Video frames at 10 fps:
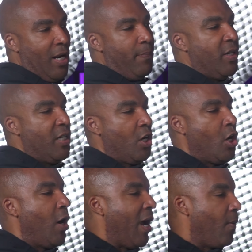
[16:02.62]
I'm booking a
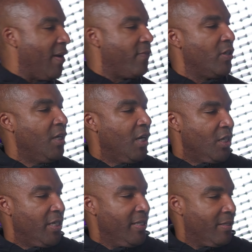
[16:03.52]
call. However,
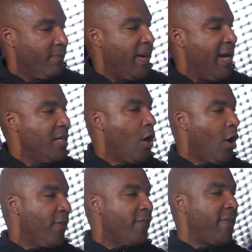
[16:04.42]
the button
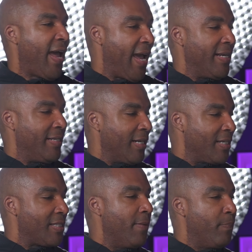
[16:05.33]
on the ad
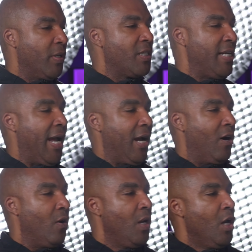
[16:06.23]
does say book
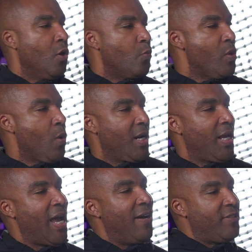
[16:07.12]
now. We want
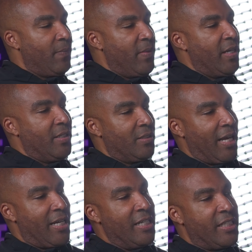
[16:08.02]
to have something
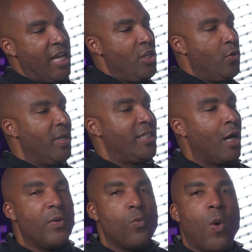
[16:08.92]
like continue to
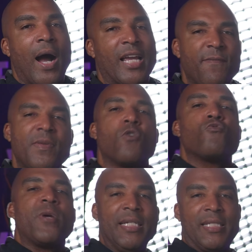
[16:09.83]
tell me why, give me a
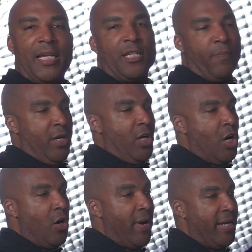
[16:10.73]
reason to book a
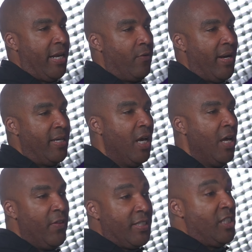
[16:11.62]
call right now, right?
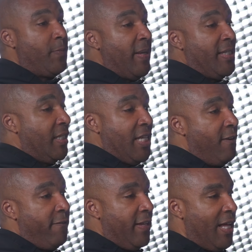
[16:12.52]
This is just basically
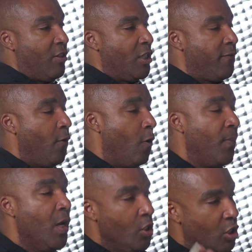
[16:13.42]
saying fill out this form.
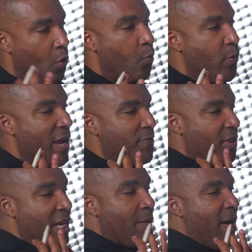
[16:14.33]
So we have to
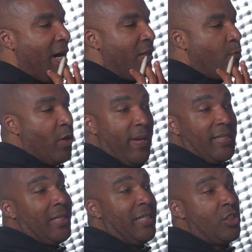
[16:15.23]
think about it. We're
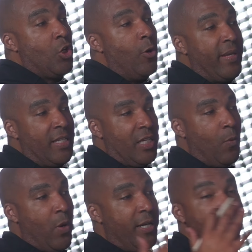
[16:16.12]
basically assuming that
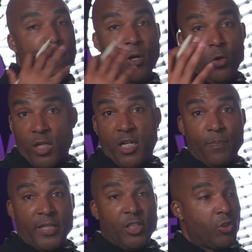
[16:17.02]
someone who's a
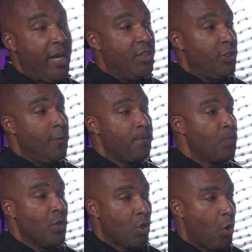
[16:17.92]
complete stranger,
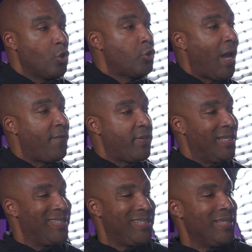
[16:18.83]
cold traffic's
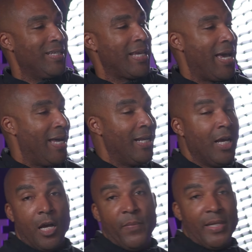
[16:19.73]
gonna see this ad,
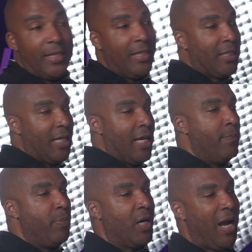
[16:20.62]
immediately click
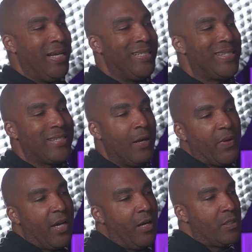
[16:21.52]
and book. I need
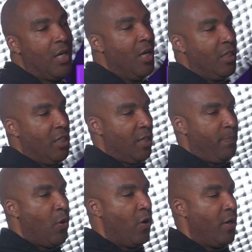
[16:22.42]
something else to
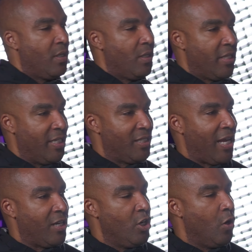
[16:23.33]
support this,
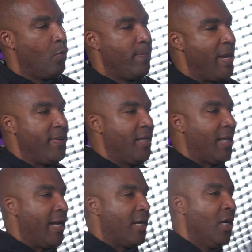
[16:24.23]
like, maybe
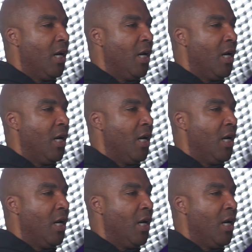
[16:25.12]
like,